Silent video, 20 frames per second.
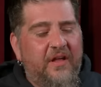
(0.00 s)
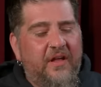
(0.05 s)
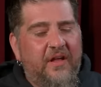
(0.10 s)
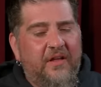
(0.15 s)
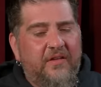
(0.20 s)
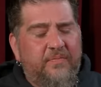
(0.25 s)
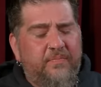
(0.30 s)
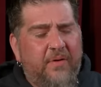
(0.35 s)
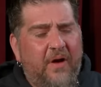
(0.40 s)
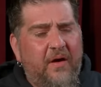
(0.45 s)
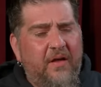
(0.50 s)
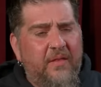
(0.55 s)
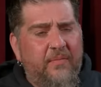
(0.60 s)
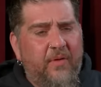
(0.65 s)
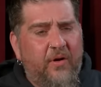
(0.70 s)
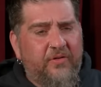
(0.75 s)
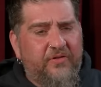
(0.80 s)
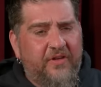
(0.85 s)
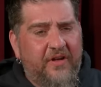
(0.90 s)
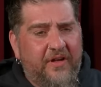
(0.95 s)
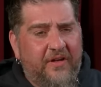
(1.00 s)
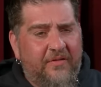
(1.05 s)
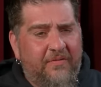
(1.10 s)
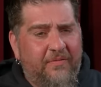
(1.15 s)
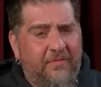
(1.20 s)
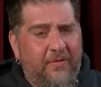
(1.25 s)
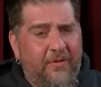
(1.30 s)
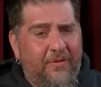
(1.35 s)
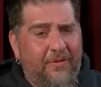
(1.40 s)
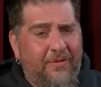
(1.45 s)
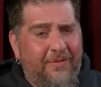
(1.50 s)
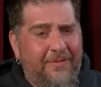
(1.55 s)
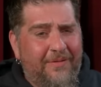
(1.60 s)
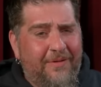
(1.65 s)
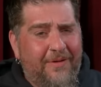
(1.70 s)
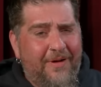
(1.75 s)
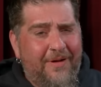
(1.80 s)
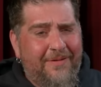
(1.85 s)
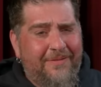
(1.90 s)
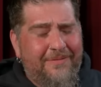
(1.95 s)
It's probably the most like
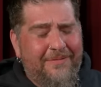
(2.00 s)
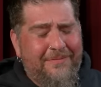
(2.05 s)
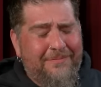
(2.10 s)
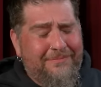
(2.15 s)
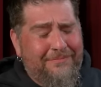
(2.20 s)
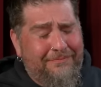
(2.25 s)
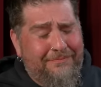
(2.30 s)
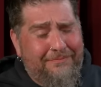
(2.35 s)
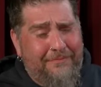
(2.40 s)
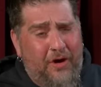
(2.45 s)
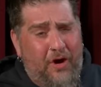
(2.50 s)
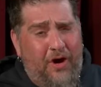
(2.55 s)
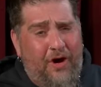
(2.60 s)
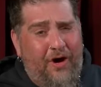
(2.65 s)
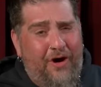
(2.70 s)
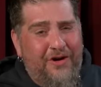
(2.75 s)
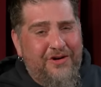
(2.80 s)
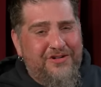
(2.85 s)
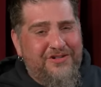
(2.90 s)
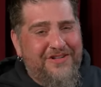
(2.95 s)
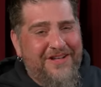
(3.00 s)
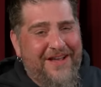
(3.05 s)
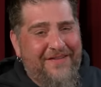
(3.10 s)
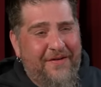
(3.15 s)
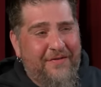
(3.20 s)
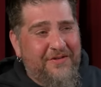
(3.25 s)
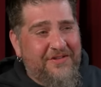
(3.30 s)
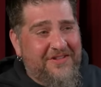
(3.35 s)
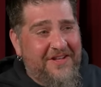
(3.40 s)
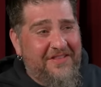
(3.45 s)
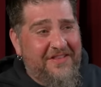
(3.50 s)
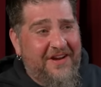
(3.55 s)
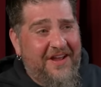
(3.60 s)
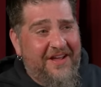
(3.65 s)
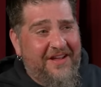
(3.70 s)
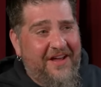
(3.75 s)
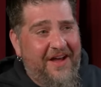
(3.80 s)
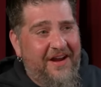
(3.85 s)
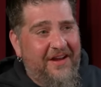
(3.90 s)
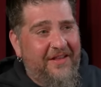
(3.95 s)
harsh thing I've ever said that
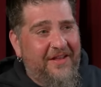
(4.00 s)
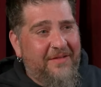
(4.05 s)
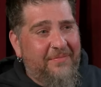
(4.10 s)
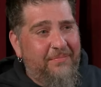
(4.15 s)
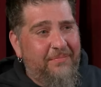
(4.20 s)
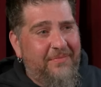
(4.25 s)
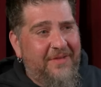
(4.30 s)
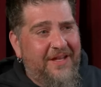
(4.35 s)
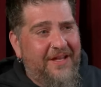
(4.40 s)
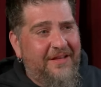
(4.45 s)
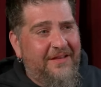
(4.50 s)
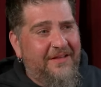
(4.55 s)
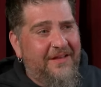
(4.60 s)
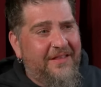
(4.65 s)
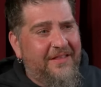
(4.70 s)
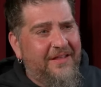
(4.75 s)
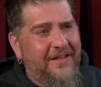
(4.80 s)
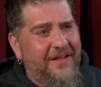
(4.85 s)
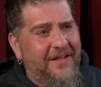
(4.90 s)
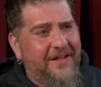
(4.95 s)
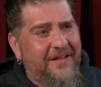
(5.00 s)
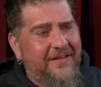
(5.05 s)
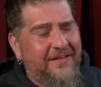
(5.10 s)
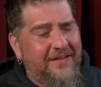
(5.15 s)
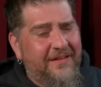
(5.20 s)
I kind of like mean the thing.